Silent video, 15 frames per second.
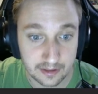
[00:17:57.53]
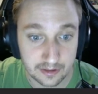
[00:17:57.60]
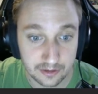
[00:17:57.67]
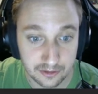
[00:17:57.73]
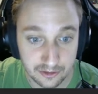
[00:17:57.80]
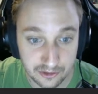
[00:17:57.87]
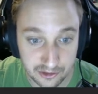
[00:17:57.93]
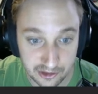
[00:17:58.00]

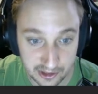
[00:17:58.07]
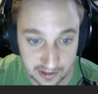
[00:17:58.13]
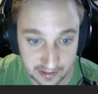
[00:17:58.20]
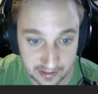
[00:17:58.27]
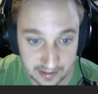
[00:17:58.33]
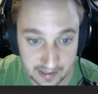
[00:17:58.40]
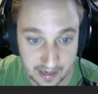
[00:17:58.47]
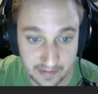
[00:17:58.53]

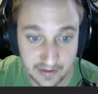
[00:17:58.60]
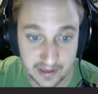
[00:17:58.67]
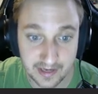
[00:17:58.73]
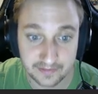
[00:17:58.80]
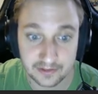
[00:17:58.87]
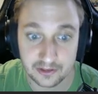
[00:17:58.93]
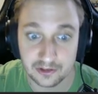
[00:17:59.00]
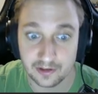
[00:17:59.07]
G, and then you have
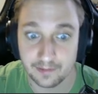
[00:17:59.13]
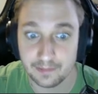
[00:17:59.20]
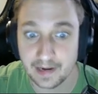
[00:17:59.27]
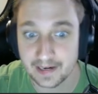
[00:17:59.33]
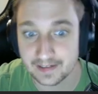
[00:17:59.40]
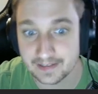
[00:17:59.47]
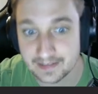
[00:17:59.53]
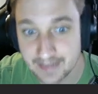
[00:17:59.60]
to jump
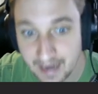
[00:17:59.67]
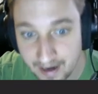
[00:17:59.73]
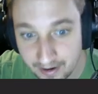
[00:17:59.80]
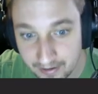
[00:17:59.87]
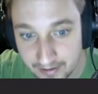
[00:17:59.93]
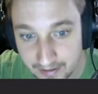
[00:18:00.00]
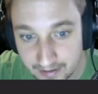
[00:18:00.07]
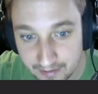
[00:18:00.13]
back down
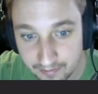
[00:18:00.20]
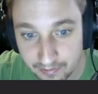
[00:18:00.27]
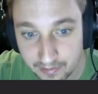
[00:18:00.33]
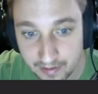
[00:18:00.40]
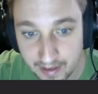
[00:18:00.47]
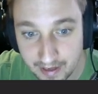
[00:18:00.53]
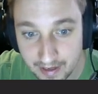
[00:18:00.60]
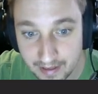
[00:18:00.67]
again for the
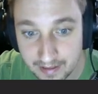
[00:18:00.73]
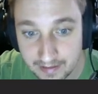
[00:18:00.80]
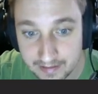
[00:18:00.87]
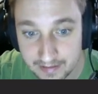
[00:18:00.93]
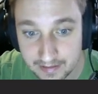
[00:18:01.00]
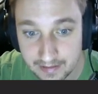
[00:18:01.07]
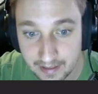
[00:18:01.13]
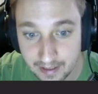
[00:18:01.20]
A,
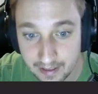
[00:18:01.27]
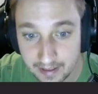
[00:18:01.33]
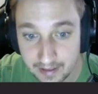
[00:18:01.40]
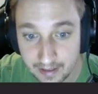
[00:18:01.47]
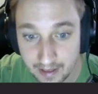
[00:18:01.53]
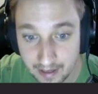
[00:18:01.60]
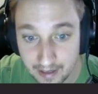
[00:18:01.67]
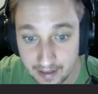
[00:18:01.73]
D,
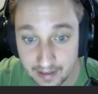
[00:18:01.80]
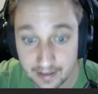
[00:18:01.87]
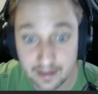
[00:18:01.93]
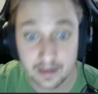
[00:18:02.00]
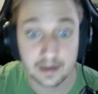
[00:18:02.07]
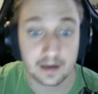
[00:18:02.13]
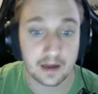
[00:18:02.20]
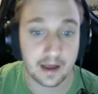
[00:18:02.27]
A,
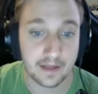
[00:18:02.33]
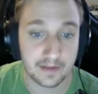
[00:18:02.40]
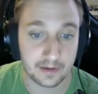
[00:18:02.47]
and then